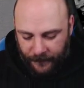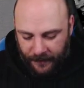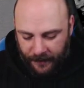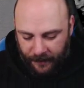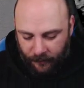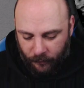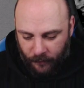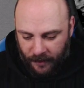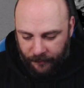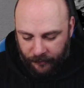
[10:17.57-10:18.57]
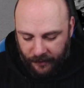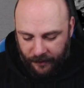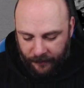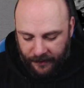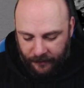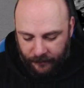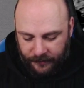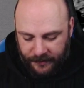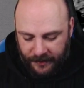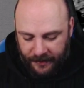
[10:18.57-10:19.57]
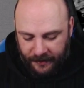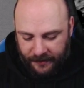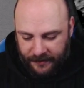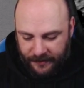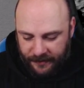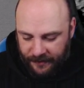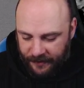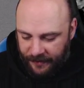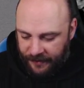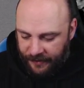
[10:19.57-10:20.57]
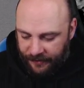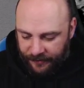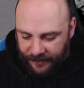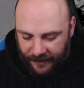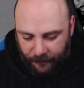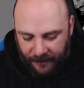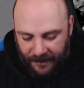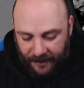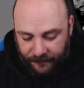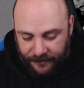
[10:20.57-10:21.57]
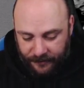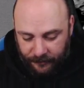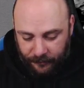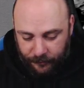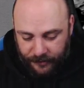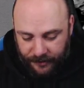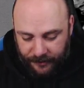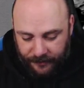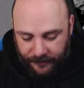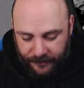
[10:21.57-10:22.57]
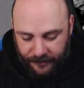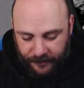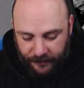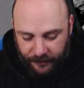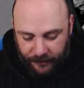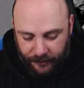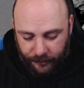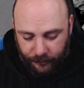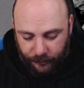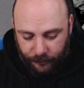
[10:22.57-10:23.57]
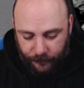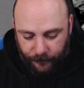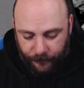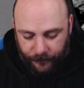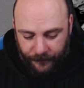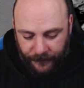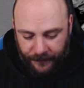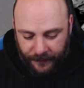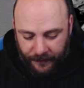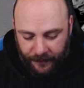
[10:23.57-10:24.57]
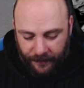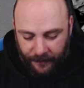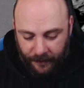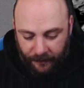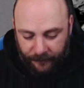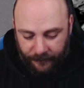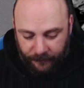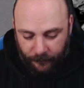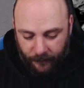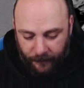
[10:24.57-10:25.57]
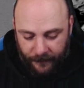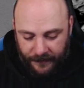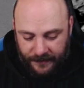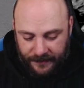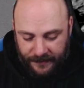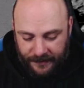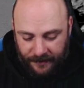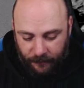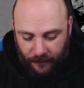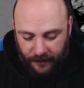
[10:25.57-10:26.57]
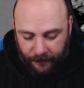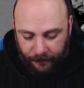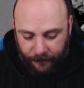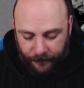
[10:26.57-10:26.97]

and y prime equals x, that we have solutions u of the form c1.